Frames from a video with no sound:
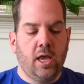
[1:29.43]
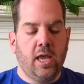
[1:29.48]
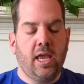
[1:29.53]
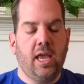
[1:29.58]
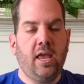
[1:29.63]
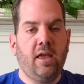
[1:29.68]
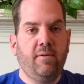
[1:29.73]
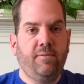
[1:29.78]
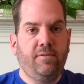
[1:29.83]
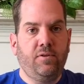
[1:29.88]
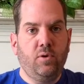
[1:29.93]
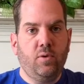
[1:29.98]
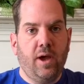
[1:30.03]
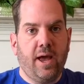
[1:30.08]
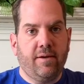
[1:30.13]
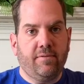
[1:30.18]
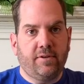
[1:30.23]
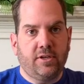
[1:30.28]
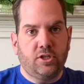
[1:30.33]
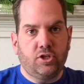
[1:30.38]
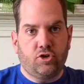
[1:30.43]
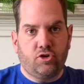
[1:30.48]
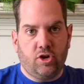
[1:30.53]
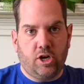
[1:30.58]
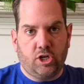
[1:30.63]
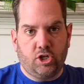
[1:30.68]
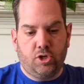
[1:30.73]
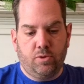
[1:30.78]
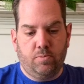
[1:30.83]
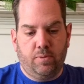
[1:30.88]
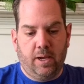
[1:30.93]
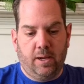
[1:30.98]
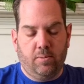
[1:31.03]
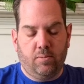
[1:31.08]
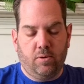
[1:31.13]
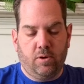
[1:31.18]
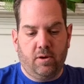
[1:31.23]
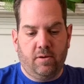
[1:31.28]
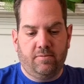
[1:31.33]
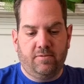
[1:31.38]
If you have construction
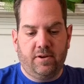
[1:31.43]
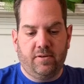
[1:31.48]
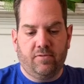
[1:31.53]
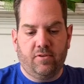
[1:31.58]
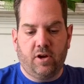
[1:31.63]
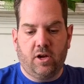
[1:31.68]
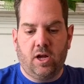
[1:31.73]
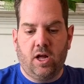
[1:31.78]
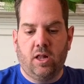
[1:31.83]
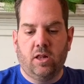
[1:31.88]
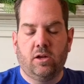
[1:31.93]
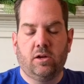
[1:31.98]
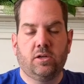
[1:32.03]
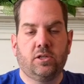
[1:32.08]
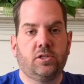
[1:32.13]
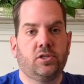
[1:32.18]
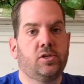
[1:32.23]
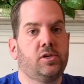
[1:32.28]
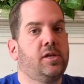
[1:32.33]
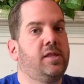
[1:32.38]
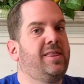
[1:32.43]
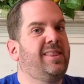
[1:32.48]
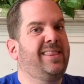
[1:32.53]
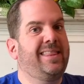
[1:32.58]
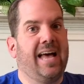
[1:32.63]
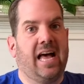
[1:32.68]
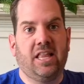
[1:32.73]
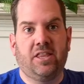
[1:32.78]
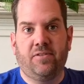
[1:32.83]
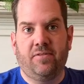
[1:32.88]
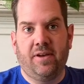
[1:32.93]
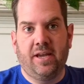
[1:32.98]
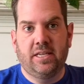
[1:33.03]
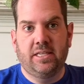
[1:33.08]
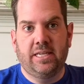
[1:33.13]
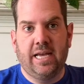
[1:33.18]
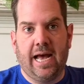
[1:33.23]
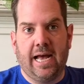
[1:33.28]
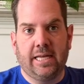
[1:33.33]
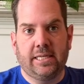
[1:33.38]
paper of different colors, that's
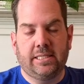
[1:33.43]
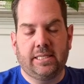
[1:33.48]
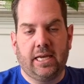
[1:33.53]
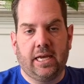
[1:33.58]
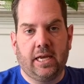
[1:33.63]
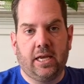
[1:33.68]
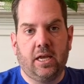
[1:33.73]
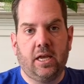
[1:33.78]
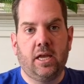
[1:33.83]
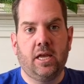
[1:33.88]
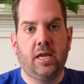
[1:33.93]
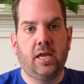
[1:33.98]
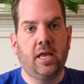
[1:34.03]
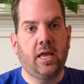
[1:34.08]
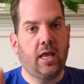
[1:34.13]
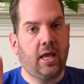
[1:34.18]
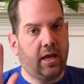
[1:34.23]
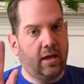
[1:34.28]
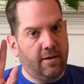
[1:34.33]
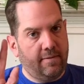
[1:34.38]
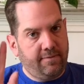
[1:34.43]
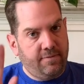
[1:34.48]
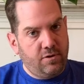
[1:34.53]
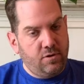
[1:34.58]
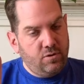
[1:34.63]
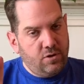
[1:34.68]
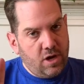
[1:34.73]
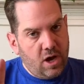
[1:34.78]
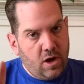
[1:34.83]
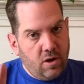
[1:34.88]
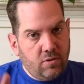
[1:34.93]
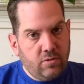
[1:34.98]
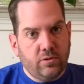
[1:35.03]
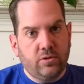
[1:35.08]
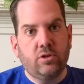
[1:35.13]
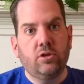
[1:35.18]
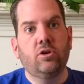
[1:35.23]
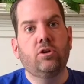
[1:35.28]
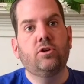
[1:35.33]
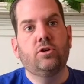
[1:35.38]
fantastic. If you
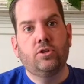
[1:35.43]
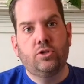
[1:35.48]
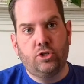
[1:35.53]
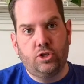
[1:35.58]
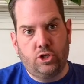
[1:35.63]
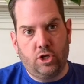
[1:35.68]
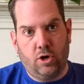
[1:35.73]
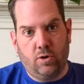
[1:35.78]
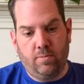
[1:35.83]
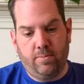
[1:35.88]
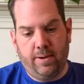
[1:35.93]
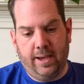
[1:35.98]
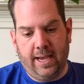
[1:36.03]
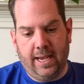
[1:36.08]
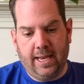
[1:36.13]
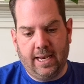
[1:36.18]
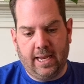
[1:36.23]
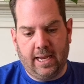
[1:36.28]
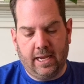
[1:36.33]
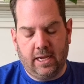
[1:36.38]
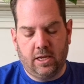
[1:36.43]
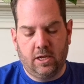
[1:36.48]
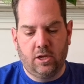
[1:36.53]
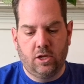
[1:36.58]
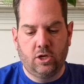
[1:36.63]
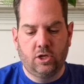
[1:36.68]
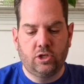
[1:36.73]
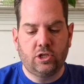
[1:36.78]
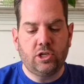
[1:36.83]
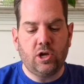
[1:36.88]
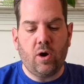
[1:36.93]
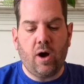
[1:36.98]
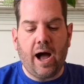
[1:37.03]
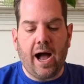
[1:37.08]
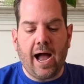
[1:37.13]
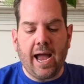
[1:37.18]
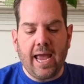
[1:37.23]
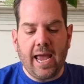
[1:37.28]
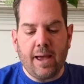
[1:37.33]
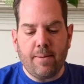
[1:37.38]
don't panic. So
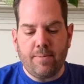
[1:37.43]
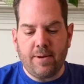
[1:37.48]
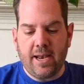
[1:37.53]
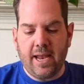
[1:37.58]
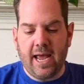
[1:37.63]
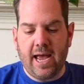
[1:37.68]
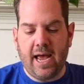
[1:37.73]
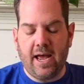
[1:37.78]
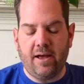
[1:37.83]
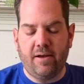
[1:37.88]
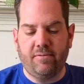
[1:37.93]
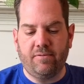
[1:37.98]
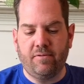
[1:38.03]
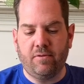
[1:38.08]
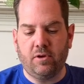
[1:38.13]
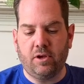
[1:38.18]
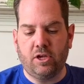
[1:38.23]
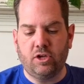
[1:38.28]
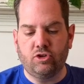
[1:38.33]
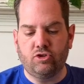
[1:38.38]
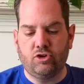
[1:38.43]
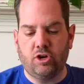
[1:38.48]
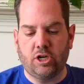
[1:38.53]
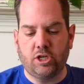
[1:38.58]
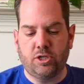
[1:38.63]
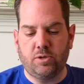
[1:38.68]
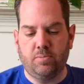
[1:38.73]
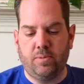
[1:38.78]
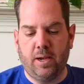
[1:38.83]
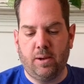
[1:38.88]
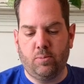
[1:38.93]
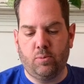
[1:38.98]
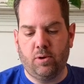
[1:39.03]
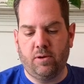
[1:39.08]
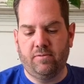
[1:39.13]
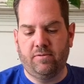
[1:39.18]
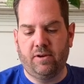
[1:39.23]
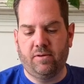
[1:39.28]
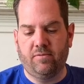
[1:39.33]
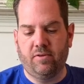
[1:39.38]
I happen to have construction paper
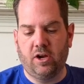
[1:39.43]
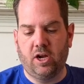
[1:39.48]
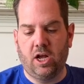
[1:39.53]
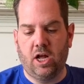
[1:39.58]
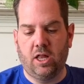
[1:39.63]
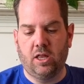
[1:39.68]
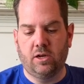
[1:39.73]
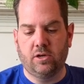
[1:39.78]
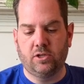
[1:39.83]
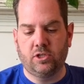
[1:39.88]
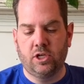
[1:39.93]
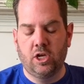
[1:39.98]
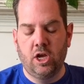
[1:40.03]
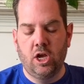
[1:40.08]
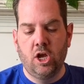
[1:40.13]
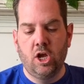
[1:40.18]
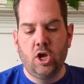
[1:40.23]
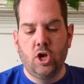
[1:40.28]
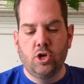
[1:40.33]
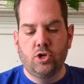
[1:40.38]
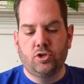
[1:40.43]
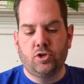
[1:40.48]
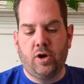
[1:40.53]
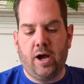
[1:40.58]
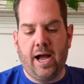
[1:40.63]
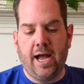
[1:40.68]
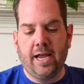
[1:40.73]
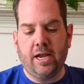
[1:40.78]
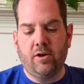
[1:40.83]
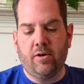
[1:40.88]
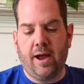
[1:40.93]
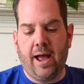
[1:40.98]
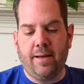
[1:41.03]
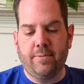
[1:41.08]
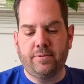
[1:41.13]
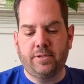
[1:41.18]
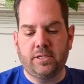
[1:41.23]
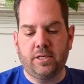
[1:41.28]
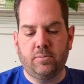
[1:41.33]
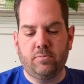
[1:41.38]
of different colors. So I
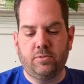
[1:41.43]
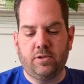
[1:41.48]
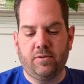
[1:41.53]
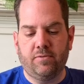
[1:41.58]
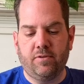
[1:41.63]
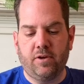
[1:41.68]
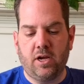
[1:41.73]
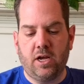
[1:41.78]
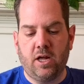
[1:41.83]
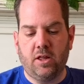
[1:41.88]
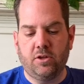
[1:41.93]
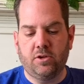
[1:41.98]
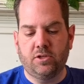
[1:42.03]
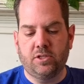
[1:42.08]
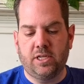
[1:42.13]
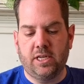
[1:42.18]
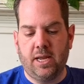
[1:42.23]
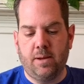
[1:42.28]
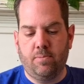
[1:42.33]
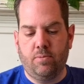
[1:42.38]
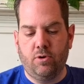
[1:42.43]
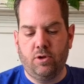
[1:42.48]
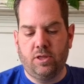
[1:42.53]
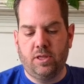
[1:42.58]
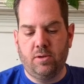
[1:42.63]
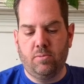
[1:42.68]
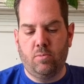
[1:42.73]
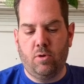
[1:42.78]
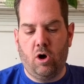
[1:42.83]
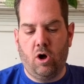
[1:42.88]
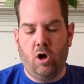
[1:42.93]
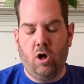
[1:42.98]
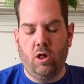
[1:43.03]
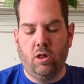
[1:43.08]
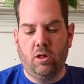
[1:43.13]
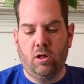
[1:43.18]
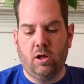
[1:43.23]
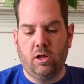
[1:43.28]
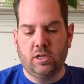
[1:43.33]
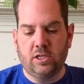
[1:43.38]
grabbed some different colors and I put them
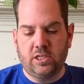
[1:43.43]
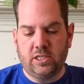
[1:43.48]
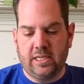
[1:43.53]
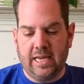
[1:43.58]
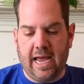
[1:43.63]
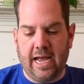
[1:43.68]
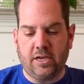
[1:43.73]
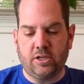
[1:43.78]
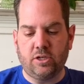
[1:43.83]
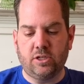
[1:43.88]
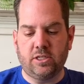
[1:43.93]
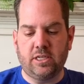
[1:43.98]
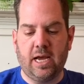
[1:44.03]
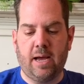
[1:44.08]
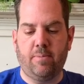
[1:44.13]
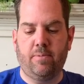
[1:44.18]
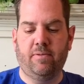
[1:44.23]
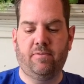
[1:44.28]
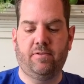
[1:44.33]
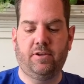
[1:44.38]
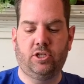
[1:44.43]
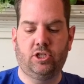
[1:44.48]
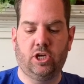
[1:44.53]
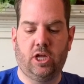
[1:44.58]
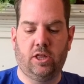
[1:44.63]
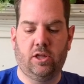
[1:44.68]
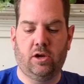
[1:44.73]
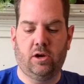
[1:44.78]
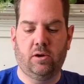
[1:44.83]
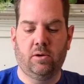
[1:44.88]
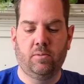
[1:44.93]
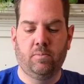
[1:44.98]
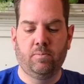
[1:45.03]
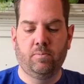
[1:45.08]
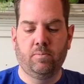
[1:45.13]
all stacked on top of each other